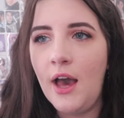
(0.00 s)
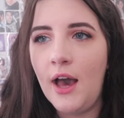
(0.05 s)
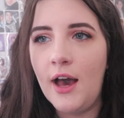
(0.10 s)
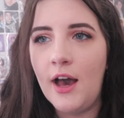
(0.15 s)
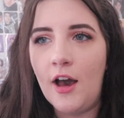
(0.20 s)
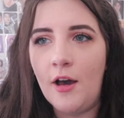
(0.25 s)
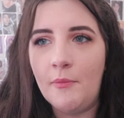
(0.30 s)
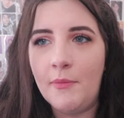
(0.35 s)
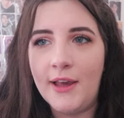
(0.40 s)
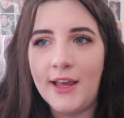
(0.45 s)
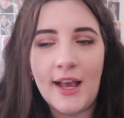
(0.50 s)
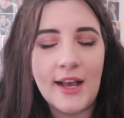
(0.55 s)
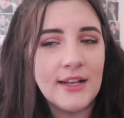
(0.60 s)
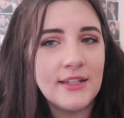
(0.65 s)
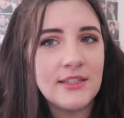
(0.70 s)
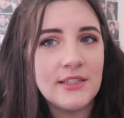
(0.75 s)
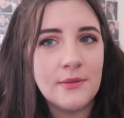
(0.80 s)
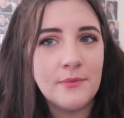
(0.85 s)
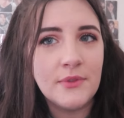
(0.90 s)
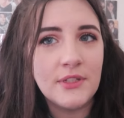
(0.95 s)
I
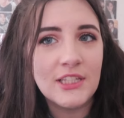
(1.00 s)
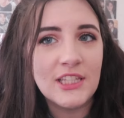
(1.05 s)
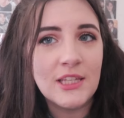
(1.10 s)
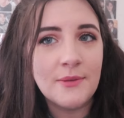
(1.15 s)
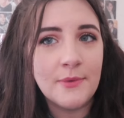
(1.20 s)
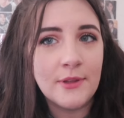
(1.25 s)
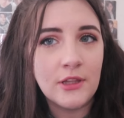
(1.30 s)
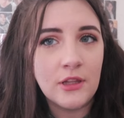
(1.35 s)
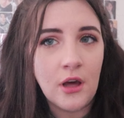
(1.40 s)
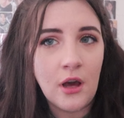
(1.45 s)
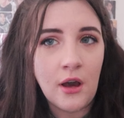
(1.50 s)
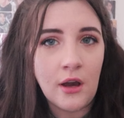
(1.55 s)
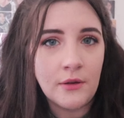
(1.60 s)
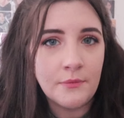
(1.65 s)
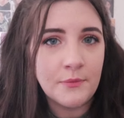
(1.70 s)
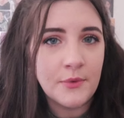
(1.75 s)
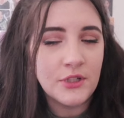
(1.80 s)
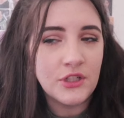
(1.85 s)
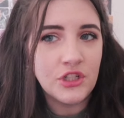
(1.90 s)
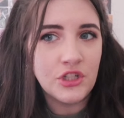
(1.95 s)
asked them to keep it
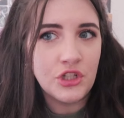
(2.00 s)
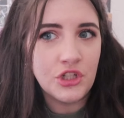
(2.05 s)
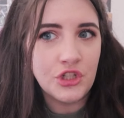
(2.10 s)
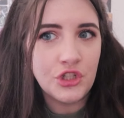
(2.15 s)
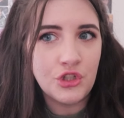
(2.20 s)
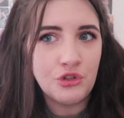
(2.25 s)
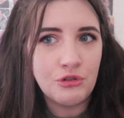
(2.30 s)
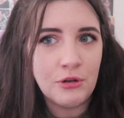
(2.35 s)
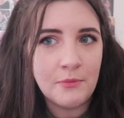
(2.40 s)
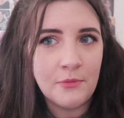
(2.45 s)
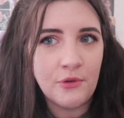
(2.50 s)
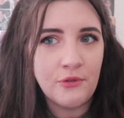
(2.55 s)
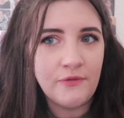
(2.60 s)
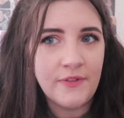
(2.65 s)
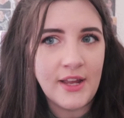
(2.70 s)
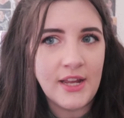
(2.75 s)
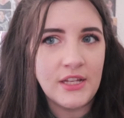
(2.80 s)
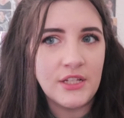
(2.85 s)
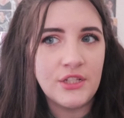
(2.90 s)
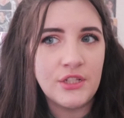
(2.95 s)
long, but to just trim her
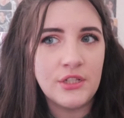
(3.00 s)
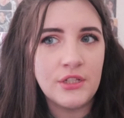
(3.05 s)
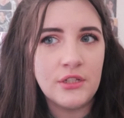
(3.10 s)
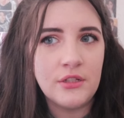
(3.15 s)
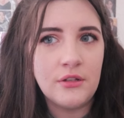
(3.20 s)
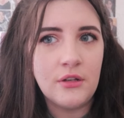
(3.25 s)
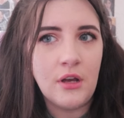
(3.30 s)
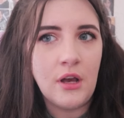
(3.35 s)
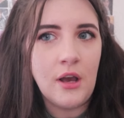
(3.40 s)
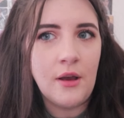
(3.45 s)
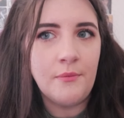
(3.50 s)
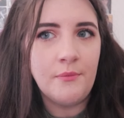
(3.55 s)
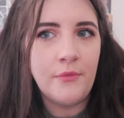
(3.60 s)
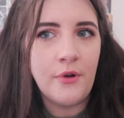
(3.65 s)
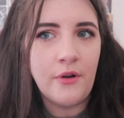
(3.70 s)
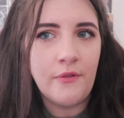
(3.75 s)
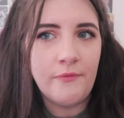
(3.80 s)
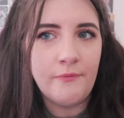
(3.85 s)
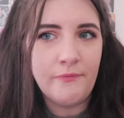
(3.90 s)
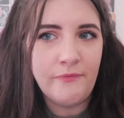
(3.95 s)
face,
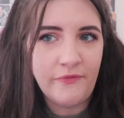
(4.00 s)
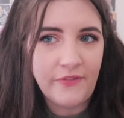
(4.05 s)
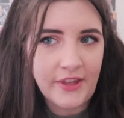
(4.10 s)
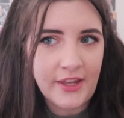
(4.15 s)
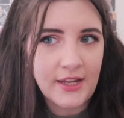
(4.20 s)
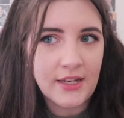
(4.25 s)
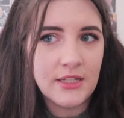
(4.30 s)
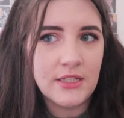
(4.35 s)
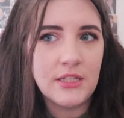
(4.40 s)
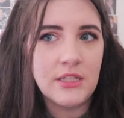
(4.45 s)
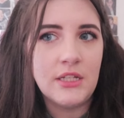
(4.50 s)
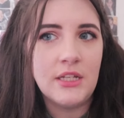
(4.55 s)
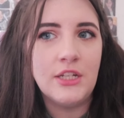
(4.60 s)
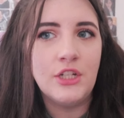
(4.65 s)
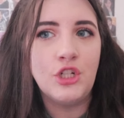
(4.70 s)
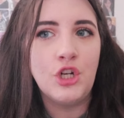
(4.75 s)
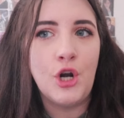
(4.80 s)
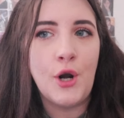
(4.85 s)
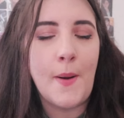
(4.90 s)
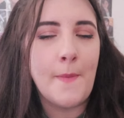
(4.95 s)
her feet,
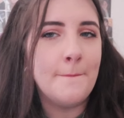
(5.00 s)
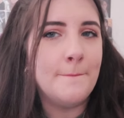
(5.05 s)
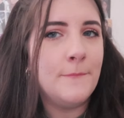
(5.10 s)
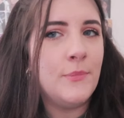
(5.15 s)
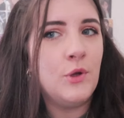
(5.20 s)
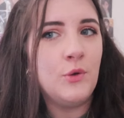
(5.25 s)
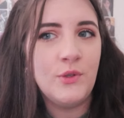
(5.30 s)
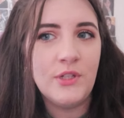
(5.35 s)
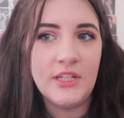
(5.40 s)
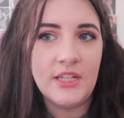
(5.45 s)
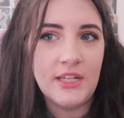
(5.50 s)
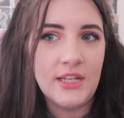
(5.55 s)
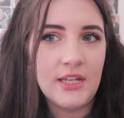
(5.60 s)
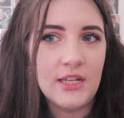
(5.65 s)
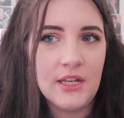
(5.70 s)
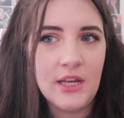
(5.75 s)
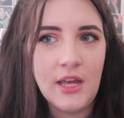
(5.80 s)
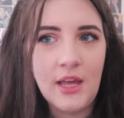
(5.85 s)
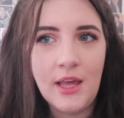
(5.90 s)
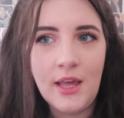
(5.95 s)
and her
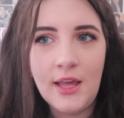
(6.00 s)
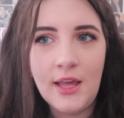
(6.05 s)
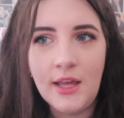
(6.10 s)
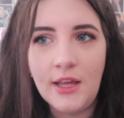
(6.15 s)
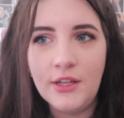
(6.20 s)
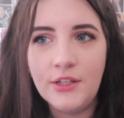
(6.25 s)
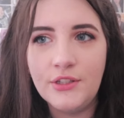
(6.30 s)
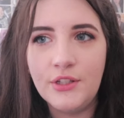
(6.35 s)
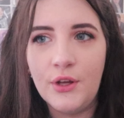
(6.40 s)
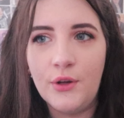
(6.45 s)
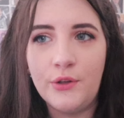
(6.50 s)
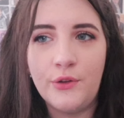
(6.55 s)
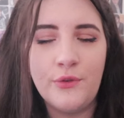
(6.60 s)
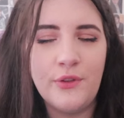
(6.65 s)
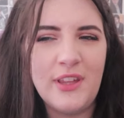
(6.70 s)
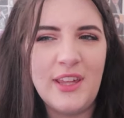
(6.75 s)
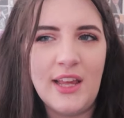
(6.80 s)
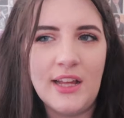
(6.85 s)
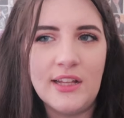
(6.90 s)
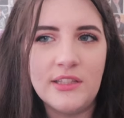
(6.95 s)
booty. So you
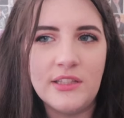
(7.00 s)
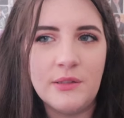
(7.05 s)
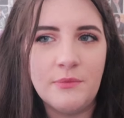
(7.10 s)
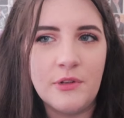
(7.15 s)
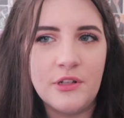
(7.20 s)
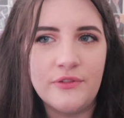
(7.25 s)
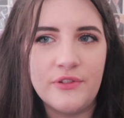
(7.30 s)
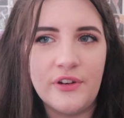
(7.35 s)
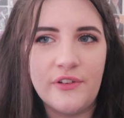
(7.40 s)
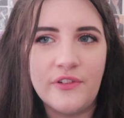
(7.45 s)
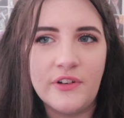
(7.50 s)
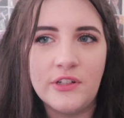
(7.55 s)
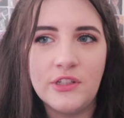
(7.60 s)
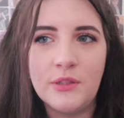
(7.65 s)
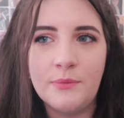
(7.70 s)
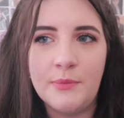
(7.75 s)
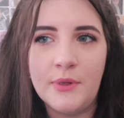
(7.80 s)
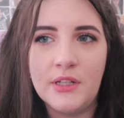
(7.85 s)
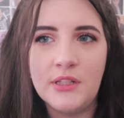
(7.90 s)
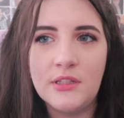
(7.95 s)
really can't see much of a
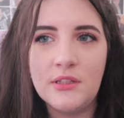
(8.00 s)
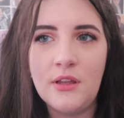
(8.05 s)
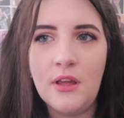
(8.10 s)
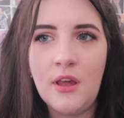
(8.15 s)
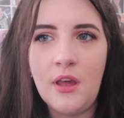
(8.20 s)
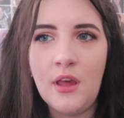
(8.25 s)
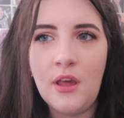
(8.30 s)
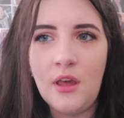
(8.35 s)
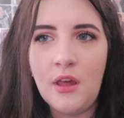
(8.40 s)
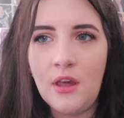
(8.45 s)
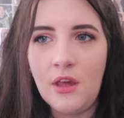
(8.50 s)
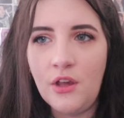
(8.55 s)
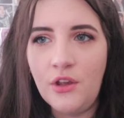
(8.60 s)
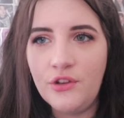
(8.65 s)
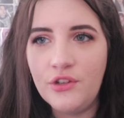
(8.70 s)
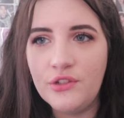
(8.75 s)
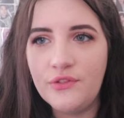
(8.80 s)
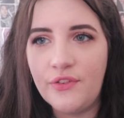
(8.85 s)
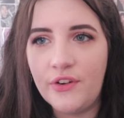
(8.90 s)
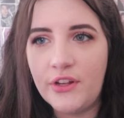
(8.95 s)
difference, but
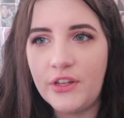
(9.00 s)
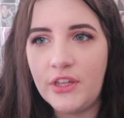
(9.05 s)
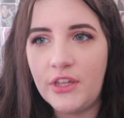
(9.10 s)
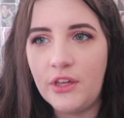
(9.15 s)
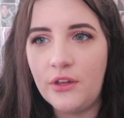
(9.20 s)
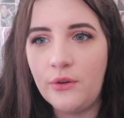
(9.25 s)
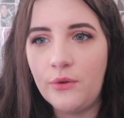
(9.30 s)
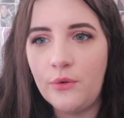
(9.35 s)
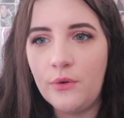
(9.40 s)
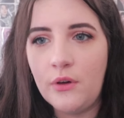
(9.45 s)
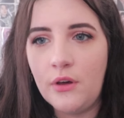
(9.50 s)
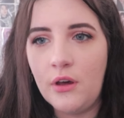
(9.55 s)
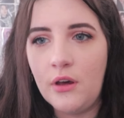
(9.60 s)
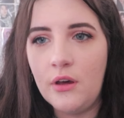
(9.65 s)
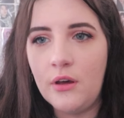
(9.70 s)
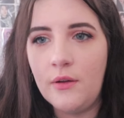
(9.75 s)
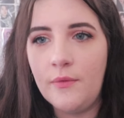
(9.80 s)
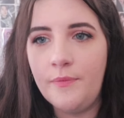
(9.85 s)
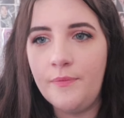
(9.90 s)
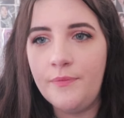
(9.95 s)
she's very cute.
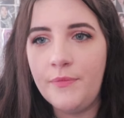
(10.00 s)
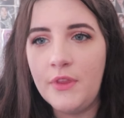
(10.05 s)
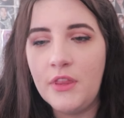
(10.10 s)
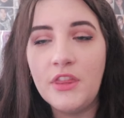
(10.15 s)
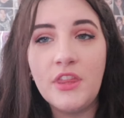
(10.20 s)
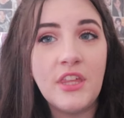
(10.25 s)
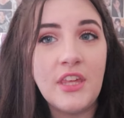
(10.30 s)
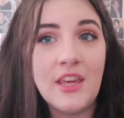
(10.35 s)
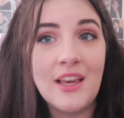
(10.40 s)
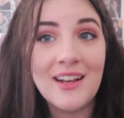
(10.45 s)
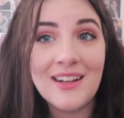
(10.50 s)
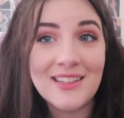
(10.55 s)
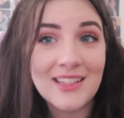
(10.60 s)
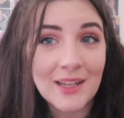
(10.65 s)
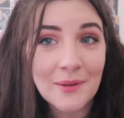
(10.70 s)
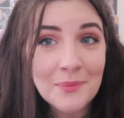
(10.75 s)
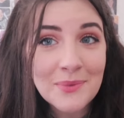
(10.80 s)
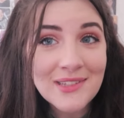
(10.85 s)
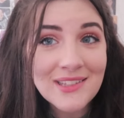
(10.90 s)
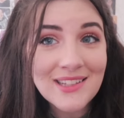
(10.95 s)
The
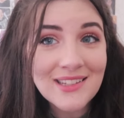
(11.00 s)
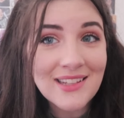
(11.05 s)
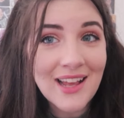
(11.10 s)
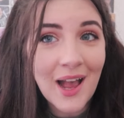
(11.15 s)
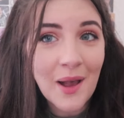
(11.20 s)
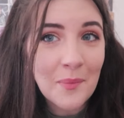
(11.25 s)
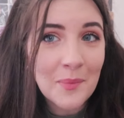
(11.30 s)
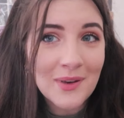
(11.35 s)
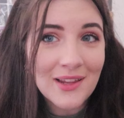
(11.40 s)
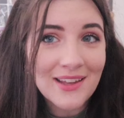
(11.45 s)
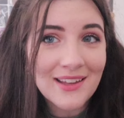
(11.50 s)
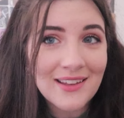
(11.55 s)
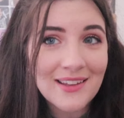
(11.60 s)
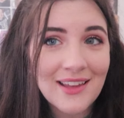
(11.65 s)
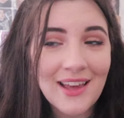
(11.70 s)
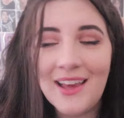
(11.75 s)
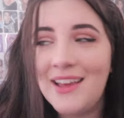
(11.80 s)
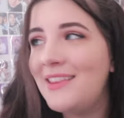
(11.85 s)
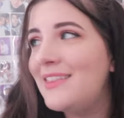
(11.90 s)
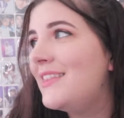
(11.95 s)
eclipse is
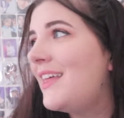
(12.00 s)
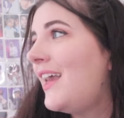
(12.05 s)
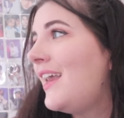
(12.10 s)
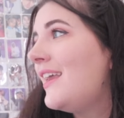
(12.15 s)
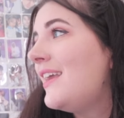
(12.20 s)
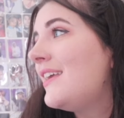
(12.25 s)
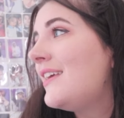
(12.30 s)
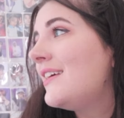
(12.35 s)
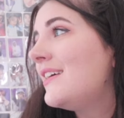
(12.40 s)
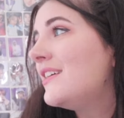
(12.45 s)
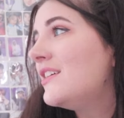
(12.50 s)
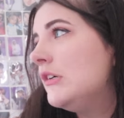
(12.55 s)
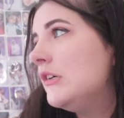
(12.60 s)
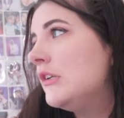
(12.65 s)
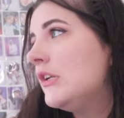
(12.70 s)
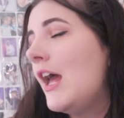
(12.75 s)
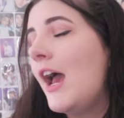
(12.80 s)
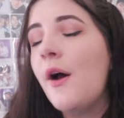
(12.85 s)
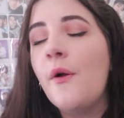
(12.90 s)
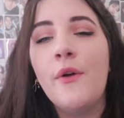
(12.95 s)
happening in like
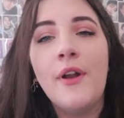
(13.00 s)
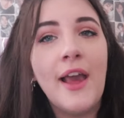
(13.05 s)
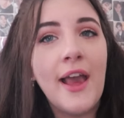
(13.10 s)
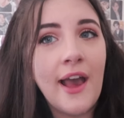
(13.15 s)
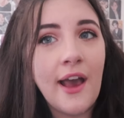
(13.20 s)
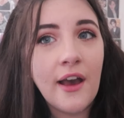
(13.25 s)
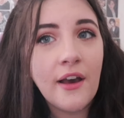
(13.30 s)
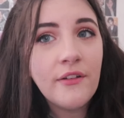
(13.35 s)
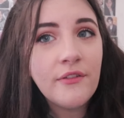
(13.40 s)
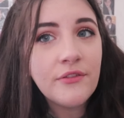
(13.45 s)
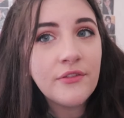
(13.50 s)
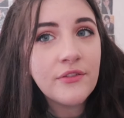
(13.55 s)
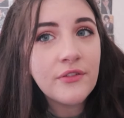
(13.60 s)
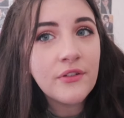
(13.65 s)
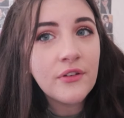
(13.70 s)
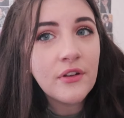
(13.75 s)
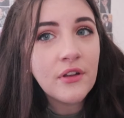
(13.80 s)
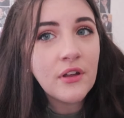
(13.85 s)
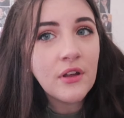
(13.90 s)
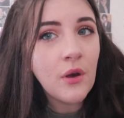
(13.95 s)
an hour and a half.
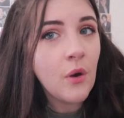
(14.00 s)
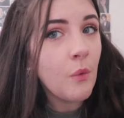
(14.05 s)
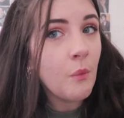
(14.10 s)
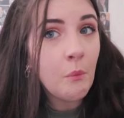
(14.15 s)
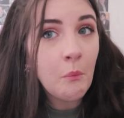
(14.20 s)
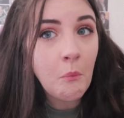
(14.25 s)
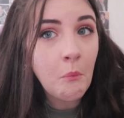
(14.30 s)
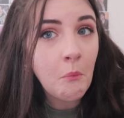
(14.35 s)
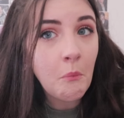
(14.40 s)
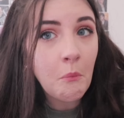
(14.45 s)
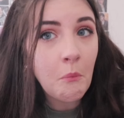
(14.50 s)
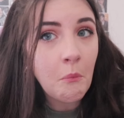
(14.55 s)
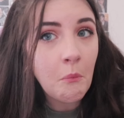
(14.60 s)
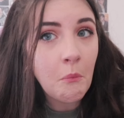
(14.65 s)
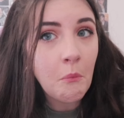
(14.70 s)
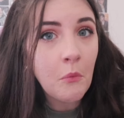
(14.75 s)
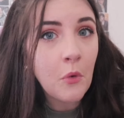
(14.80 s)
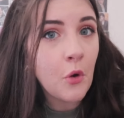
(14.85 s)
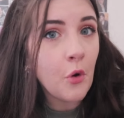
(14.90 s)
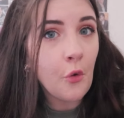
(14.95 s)

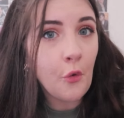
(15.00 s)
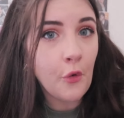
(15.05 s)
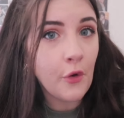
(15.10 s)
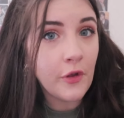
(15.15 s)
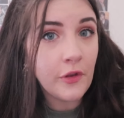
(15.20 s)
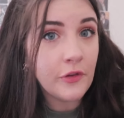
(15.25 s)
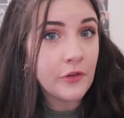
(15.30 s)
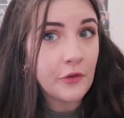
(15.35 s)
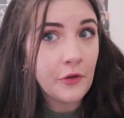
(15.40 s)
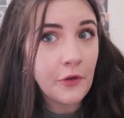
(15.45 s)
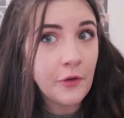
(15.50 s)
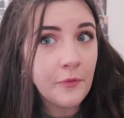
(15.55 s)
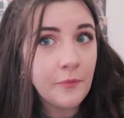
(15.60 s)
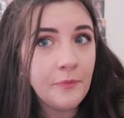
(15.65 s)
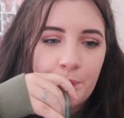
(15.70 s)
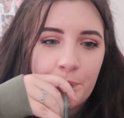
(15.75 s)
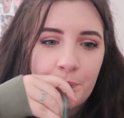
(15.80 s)
Crazy.